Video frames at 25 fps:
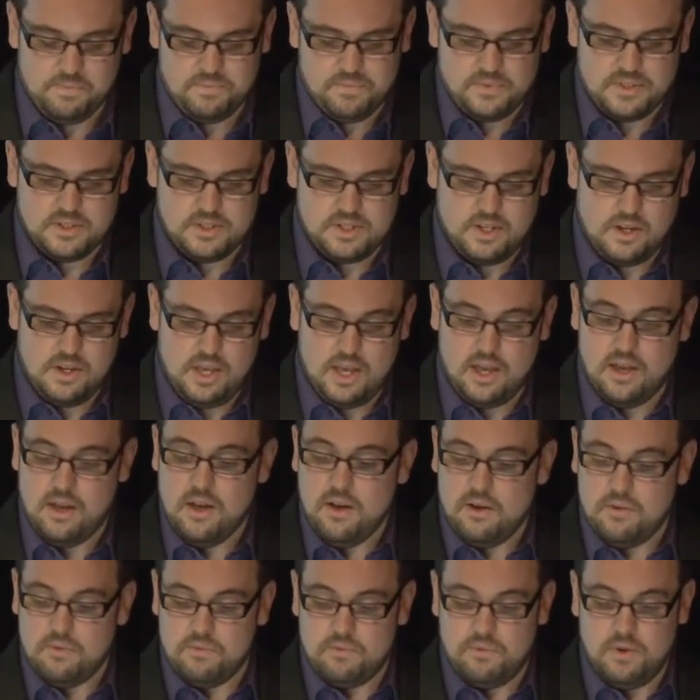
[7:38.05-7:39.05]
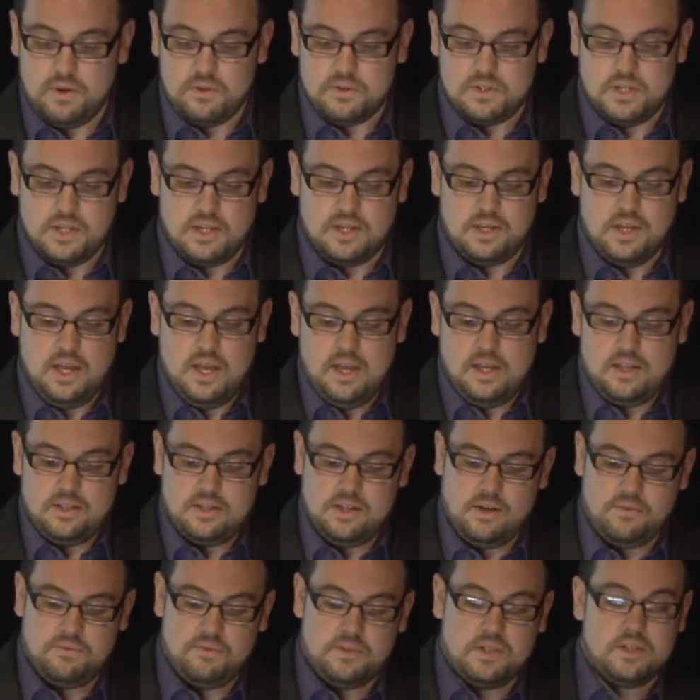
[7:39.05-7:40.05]
So yeah, voting,
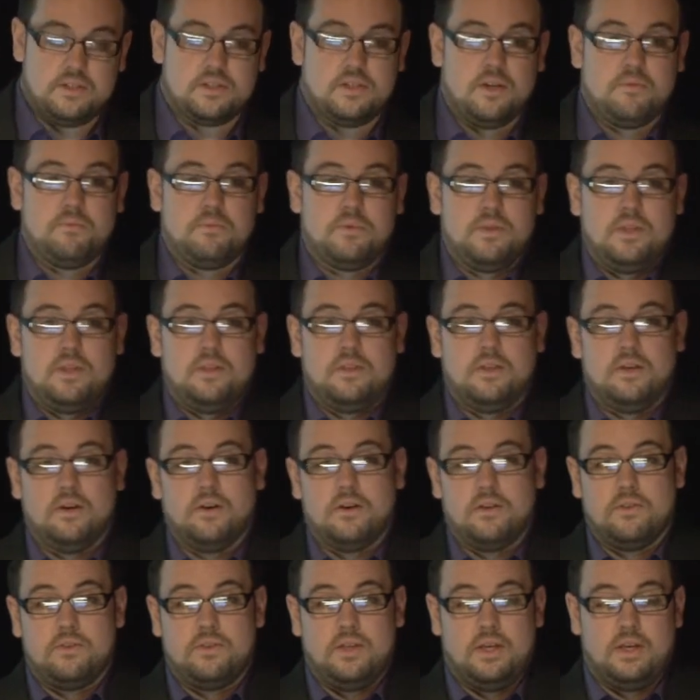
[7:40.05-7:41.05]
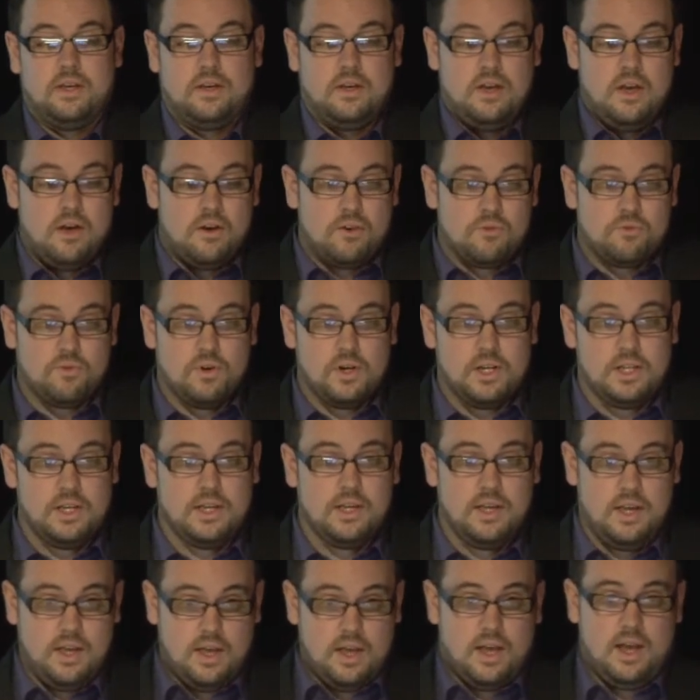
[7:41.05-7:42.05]
definitely something that I think really